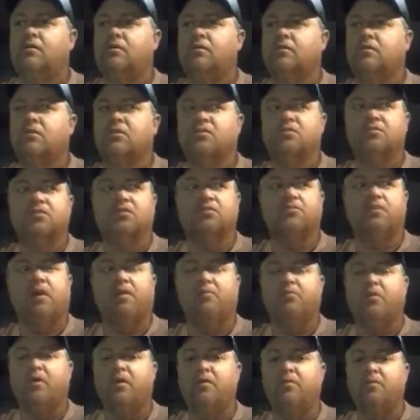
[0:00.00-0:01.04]
Because it's my
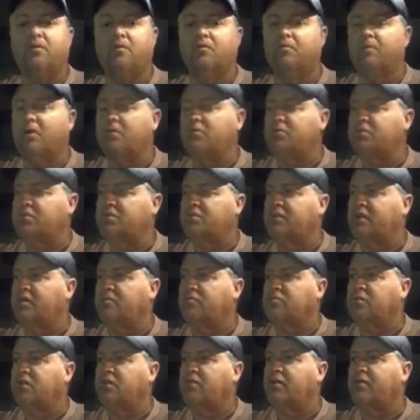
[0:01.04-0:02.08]
premium
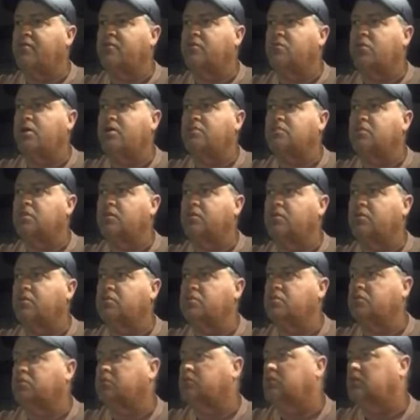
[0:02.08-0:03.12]
membership, so I don't have to watch
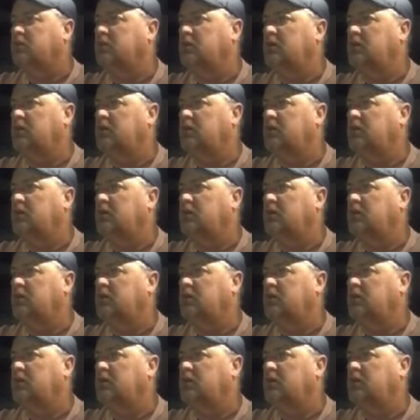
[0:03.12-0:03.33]
commercials.